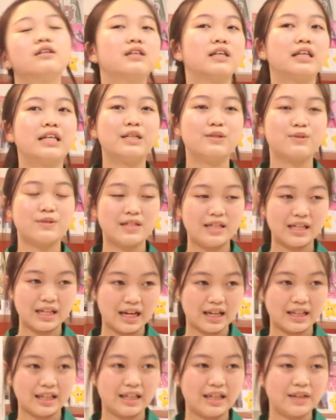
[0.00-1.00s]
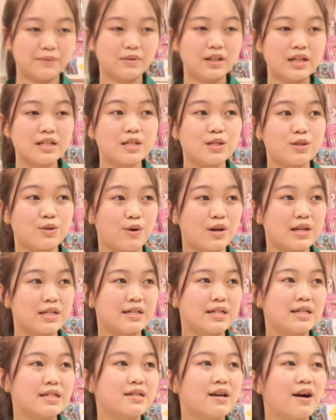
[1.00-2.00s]
unlimited
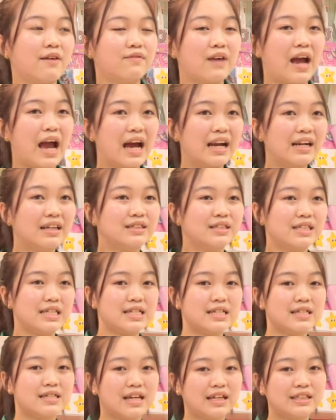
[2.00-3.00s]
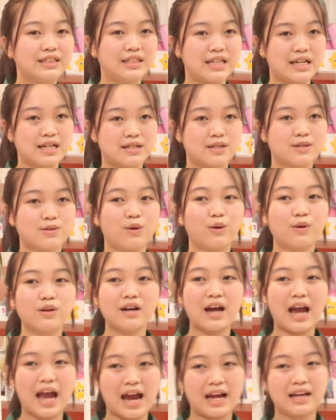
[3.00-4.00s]
sources of energy, such as
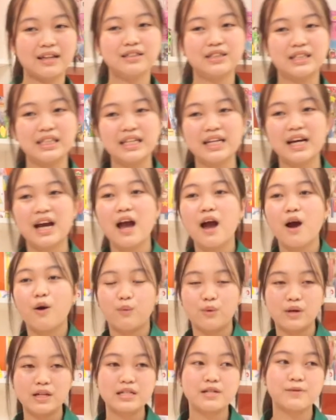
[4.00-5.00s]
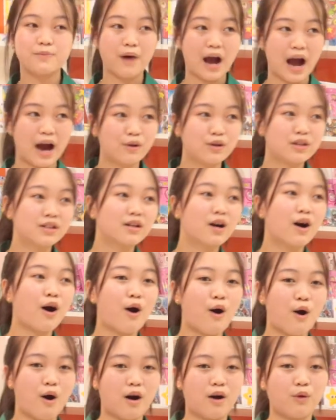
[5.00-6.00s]
solar energy, wind power,
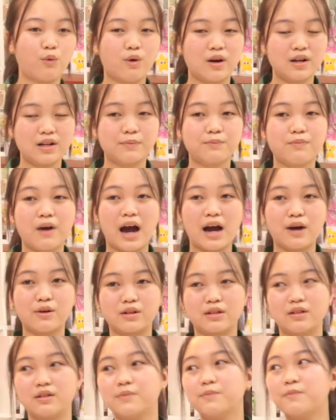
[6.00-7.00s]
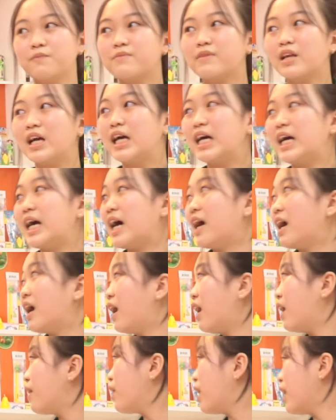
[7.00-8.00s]
or water power.
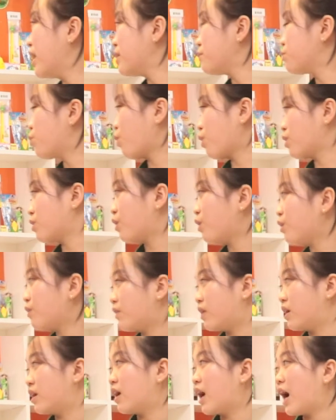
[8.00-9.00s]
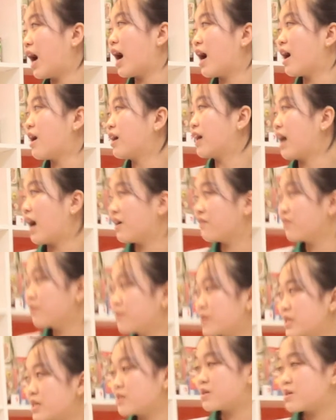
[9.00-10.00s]
And moreover,
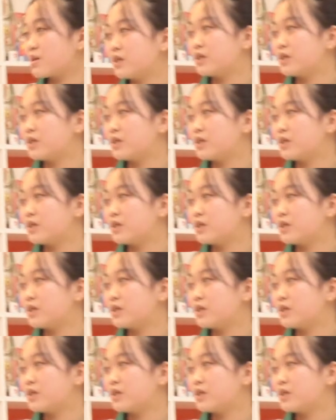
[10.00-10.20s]
government